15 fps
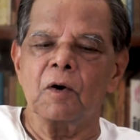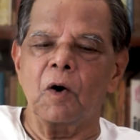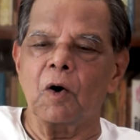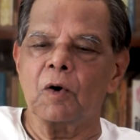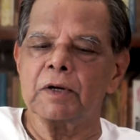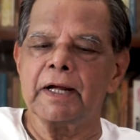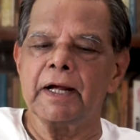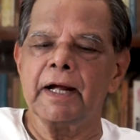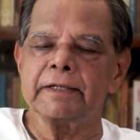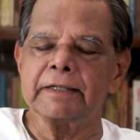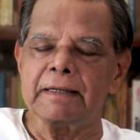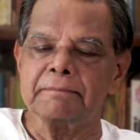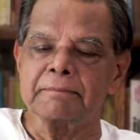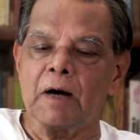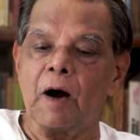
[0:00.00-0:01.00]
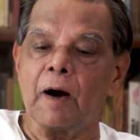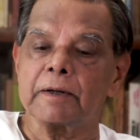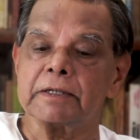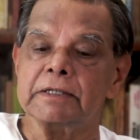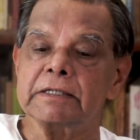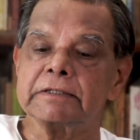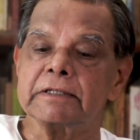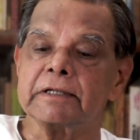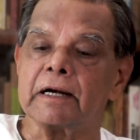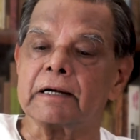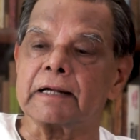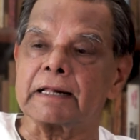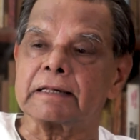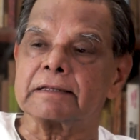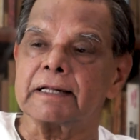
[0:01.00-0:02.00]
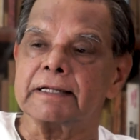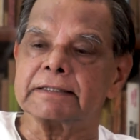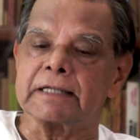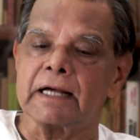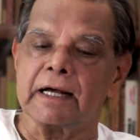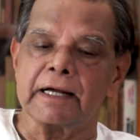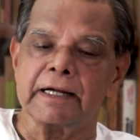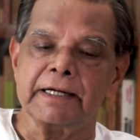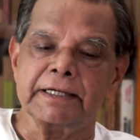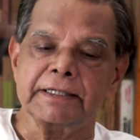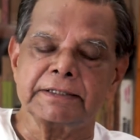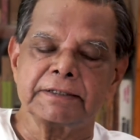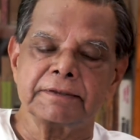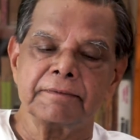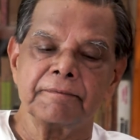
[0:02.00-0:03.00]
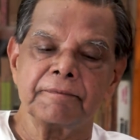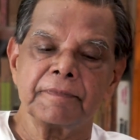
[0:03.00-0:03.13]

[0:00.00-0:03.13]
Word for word: Only the immortals in their deathless eyes,